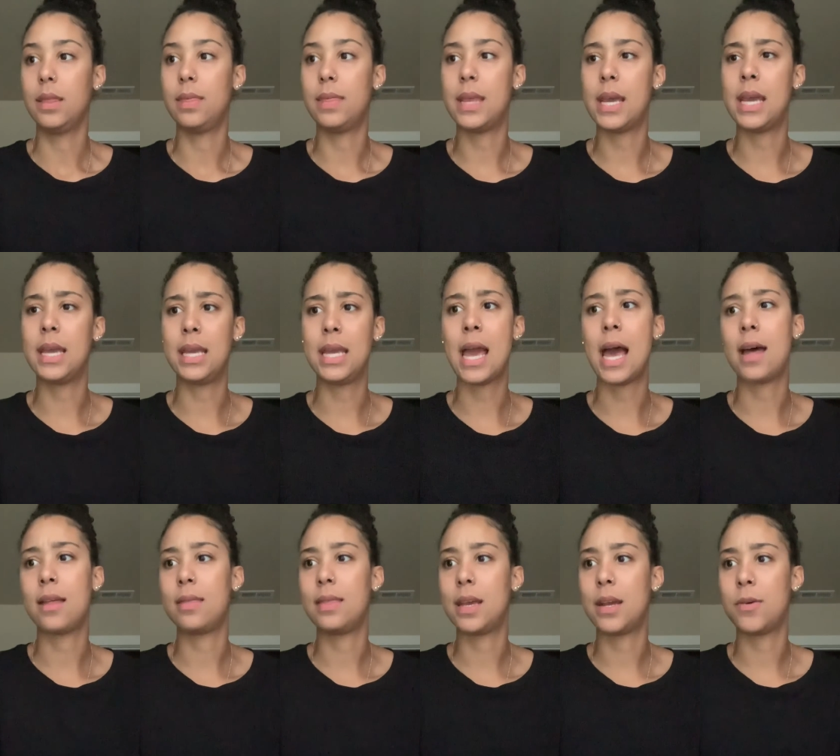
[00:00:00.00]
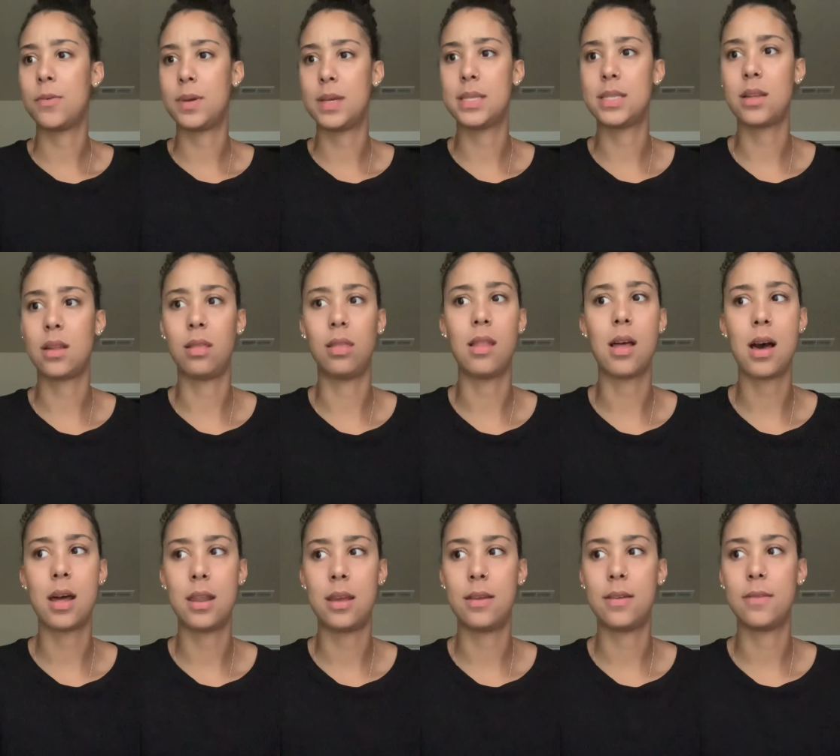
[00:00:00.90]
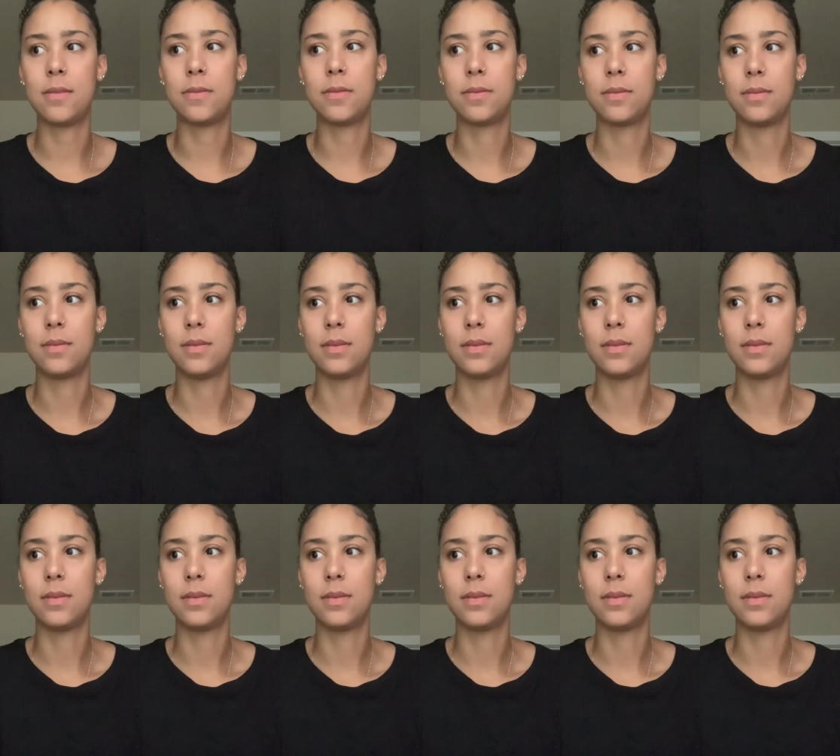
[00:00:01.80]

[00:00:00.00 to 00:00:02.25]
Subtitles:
There was a lot of